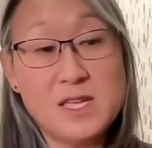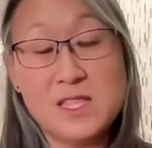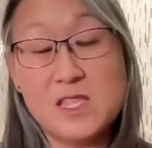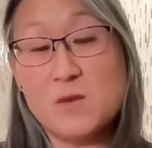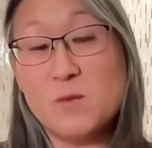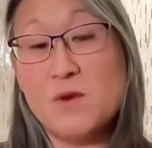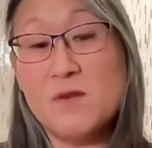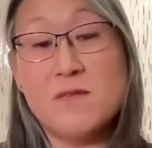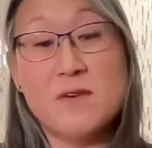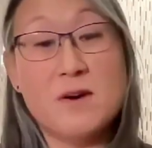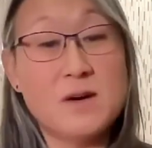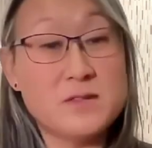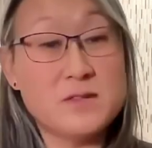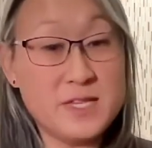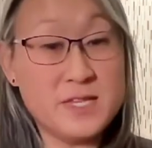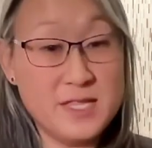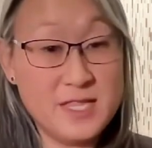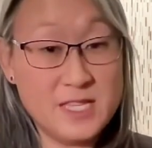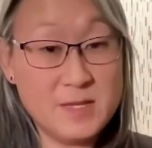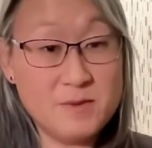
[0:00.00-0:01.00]
I think we've all
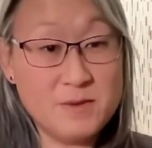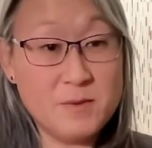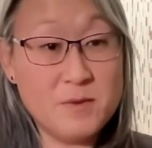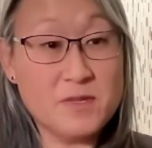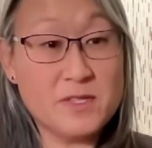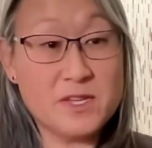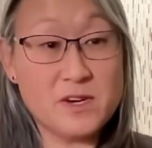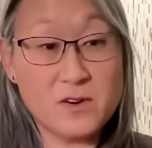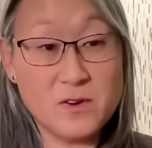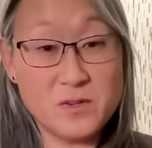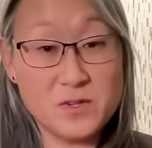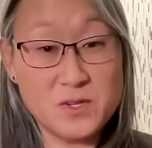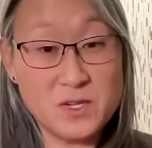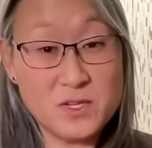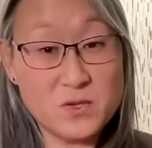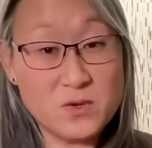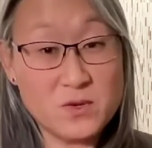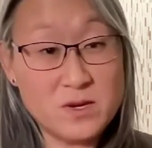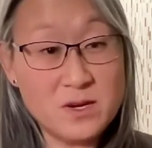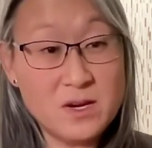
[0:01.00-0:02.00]
seen these people at the grocery
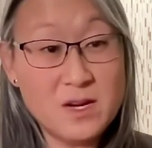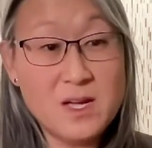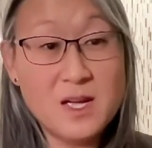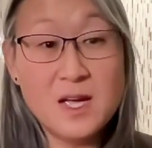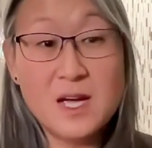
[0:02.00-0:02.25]
store